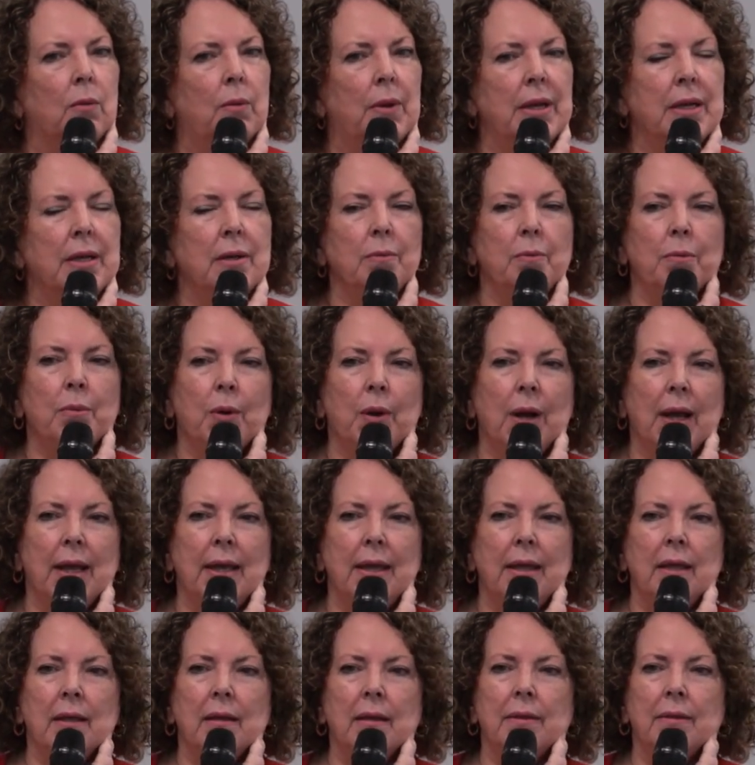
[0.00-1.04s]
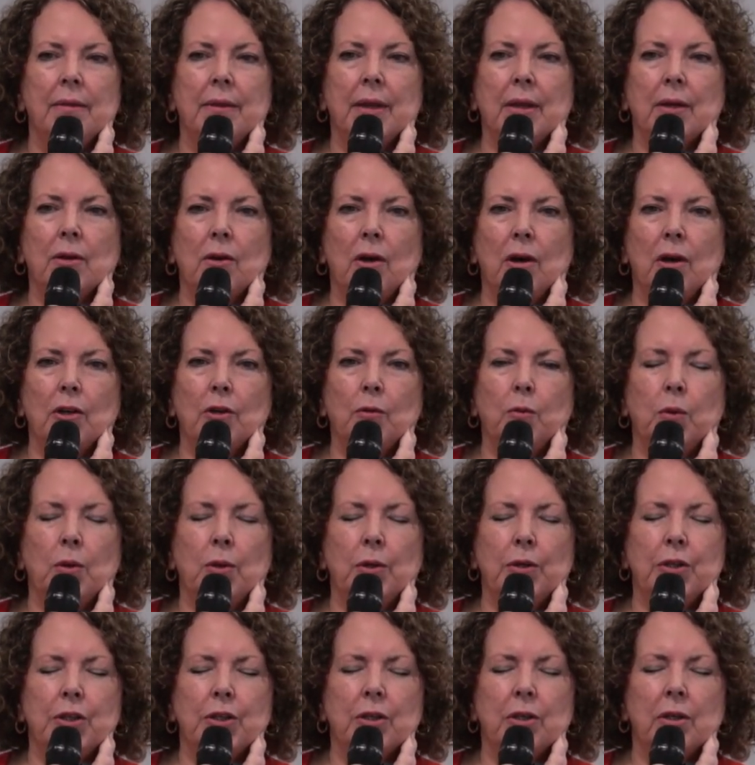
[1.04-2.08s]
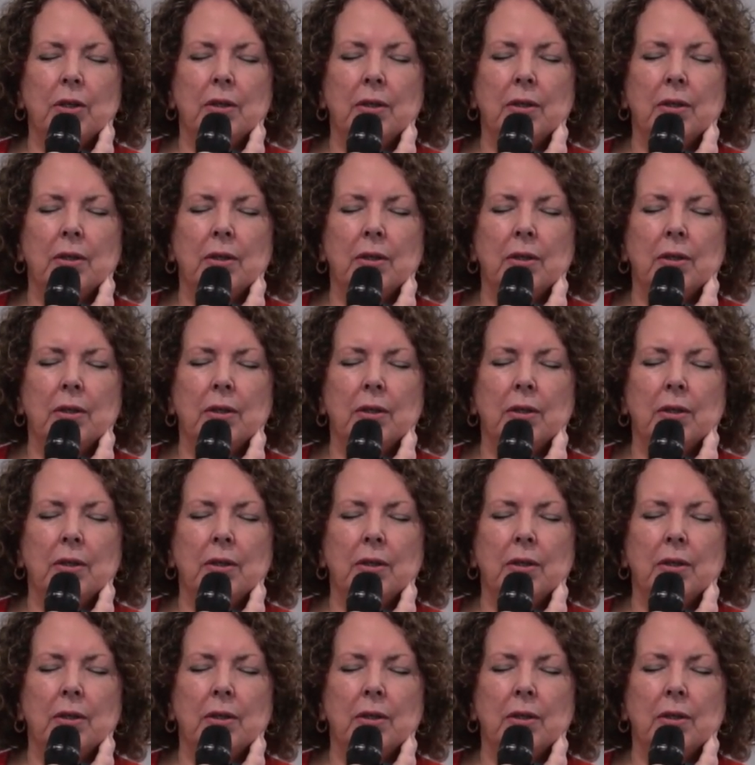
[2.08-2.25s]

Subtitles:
we can pray that God would